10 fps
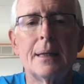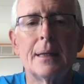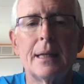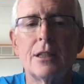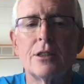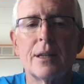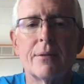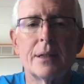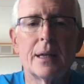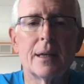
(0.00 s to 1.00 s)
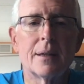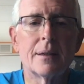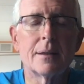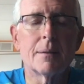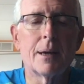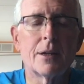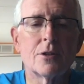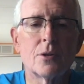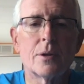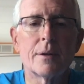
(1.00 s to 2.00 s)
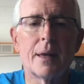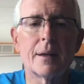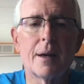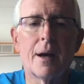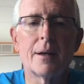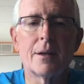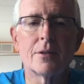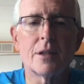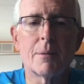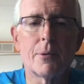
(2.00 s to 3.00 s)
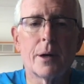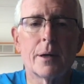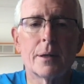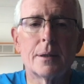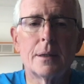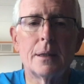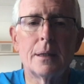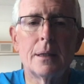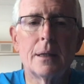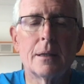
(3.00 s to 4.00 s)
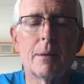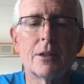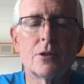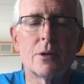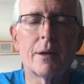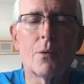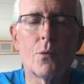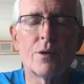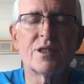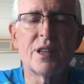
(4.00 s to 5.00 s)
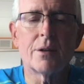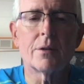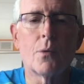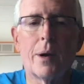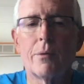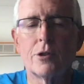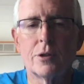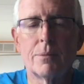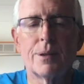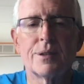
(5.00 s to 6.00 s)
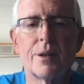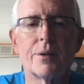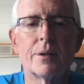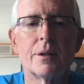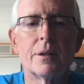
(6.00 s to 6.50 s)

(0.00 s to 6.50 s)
each and every day, to make sure that God hears our prayer, to make sure that we're centered the way we should be centered,